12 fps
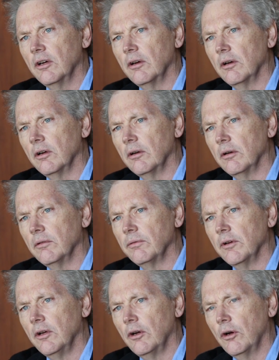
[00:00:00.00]
of
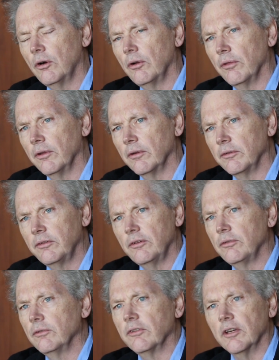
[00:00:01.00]
all the
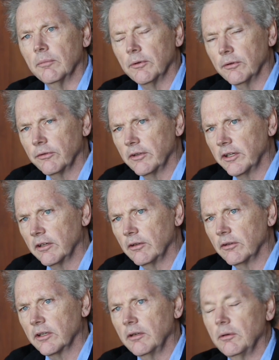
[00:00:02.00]
tissue samples. Let it
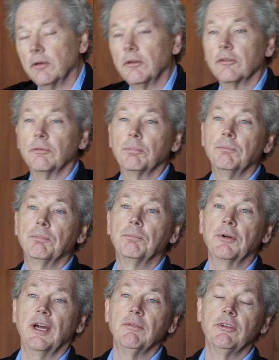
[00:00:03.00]
look, there's
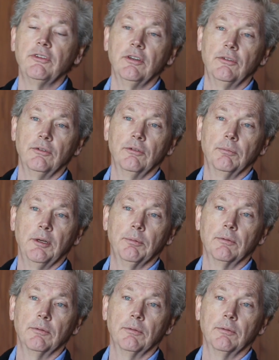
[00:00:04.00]
privacy issues may